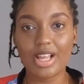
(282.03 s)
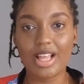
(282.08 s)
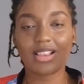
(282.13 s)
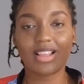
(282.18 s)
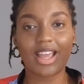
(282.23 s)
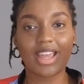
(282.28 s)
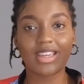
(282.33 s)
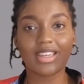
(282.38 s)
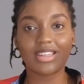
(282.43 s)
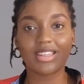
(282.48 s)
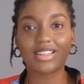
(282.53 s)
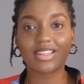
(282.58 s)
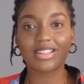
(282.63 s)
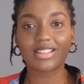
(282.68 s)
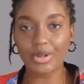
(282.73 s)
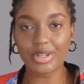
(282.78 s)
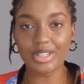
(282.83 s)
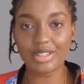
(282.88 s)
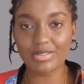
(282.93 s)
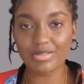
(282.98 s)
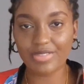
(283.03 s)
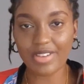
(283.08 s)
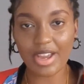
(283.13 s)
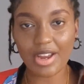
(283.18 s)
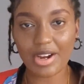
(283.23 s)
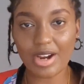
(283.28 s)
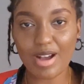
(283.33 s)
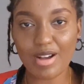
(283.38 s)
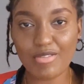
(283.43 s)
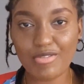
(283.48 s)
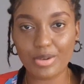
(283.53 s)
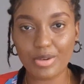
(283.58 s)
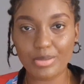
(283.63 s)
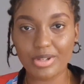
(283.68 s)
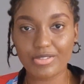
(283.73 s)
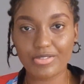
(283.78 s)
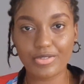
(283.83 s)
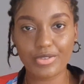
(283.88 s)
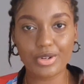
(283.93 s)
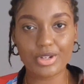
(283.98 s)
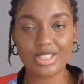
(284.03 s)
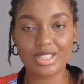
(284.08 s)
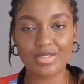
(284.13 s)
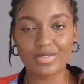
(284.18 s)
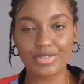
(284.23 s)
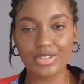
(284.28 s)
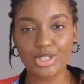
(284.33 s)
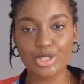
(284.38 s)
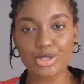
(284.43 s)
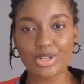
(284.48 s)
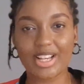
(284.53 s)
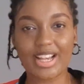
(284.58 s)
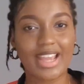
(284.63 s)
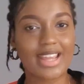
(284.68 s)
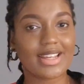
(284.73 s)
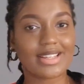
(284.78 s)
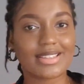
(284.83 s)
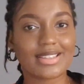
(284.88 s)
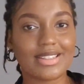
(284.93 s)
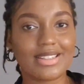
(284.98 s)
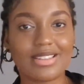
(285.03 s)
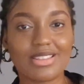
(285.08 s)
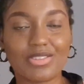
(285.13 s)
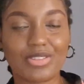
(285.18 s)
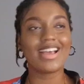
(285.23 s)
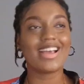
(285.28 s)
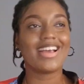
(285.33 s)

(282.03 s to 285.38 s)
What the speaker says: like going viral from the first video kind of thing.